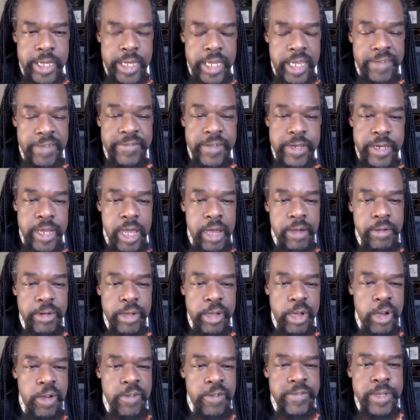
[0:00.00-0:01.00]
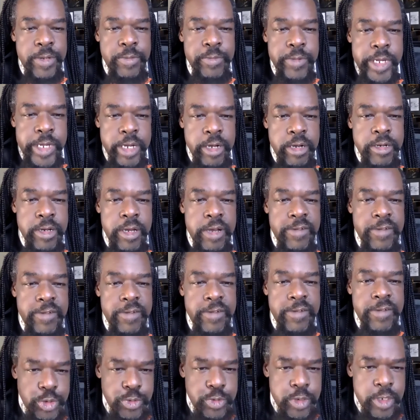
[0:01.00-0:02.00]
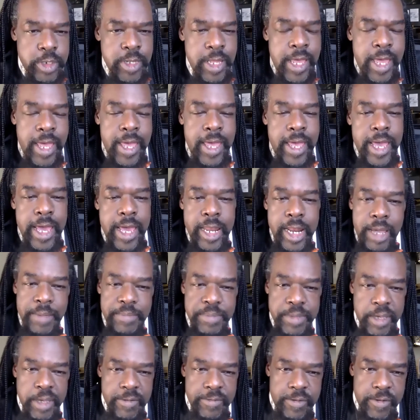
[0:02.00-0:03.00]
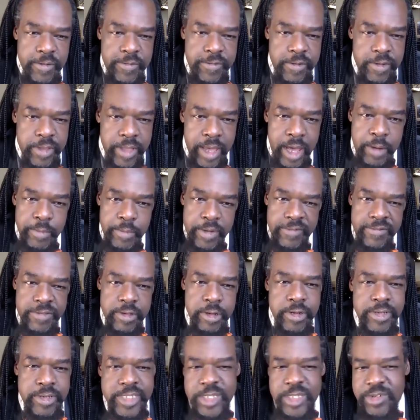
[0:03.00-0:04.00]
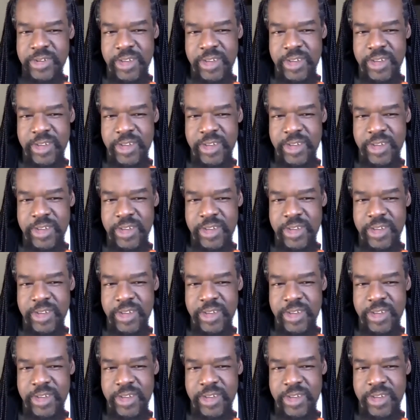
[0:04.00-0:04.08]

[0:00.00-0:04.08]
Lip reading: Even now in COVID, we are virtual, and I'm thankful for that. We've learned. So now